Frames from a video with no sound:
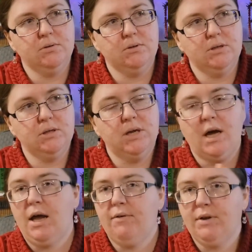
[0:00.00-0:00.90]
to
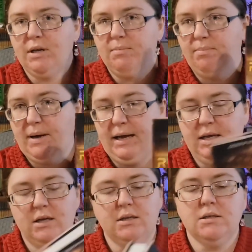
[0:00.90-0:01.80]
not have any
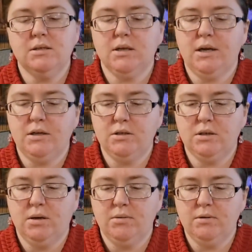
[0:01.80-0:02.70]
bias and to
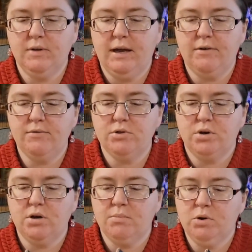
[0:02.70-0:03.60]
not have
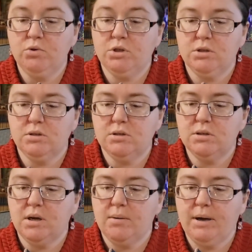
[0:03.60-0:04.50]
strong emotions
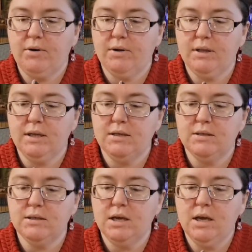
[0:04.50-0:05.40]
about
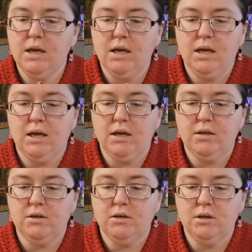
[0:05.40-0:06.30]
things.
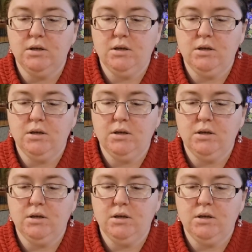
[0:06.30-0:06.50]
And